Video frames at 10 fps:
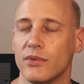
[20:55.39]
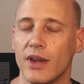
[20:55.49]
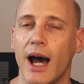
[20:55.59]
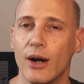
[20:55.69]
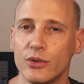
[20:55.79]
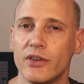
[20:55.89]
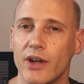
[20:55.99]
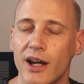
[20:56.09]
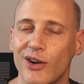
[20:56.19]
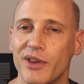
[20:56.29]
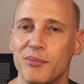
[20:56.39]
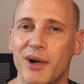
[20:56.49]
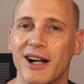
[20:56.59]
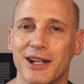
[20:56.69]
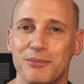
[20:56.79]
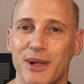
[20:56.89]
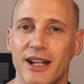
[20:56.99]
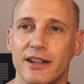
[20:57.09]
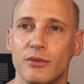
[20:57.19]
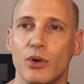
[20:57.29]
the outside of the
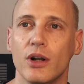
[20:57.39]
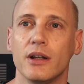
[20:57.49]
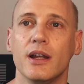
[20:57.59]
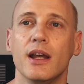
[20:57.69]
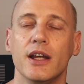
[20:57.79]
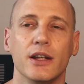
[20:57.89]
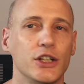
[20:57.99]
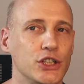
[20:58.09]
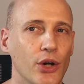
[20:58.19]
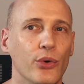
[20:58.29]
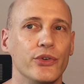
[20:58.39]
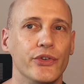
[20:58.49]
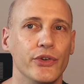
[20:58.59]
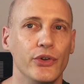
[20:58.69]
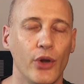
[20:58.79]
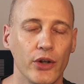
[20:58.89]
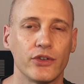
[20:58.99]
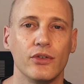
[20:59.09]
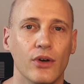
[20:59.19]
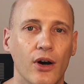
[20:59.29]
marketplace world chose
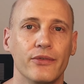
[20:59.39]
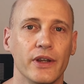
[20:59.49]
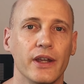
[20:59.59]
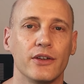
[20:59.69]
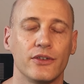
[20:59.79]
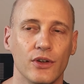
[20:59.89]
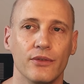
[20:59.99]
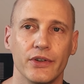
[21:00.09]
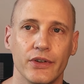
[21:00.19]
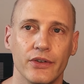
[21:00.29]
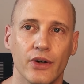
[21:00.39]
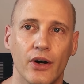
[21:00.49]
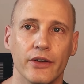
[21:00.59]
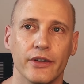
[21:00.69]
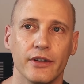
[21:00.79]
not to offer their services on this